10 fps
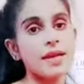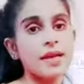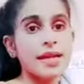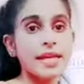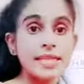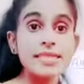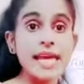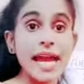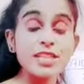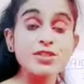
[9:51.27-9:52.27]
It's
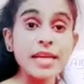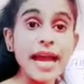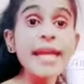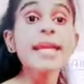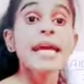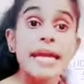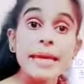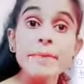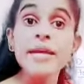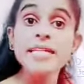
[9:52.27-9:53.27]
actually an
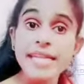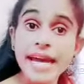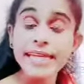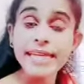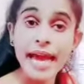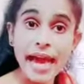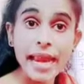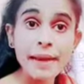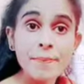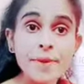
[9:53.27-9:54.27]
immediate help
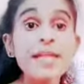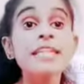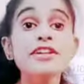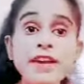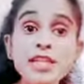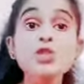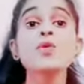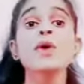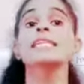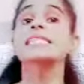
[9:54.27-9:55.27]
given to a
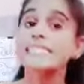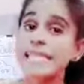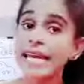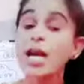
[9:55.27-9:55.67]
sick